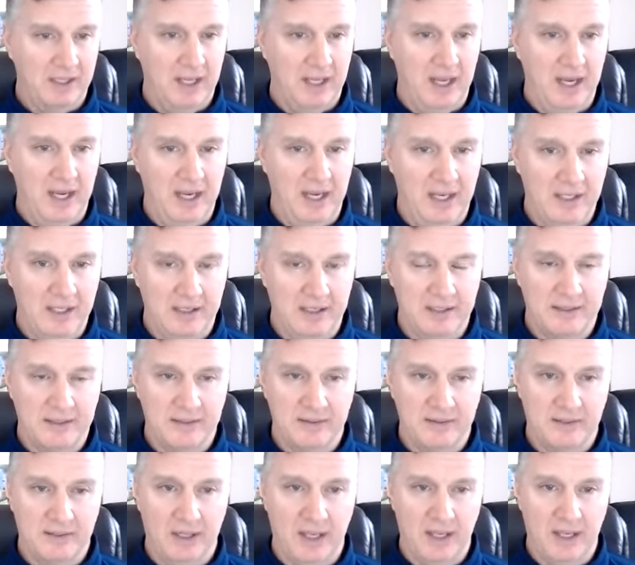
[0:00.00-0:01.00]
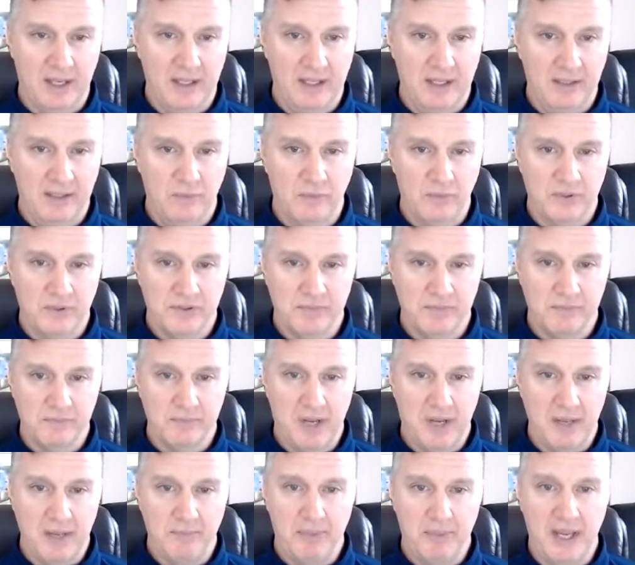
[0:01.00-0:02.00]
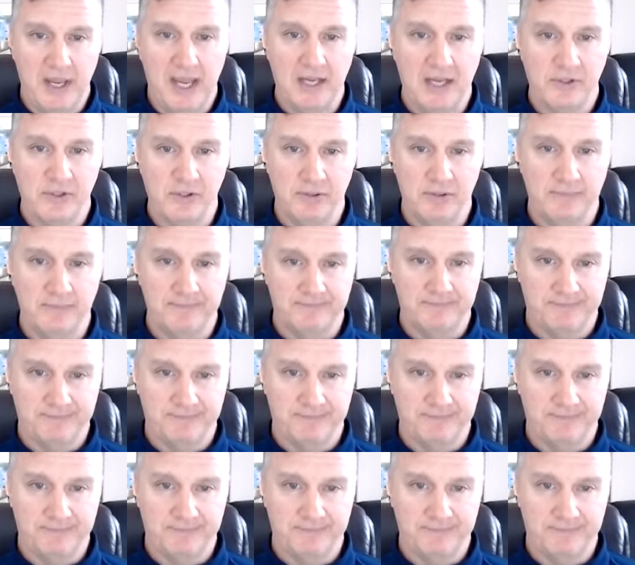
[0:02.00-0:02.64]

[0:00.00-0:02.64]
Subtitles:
And it was my passion.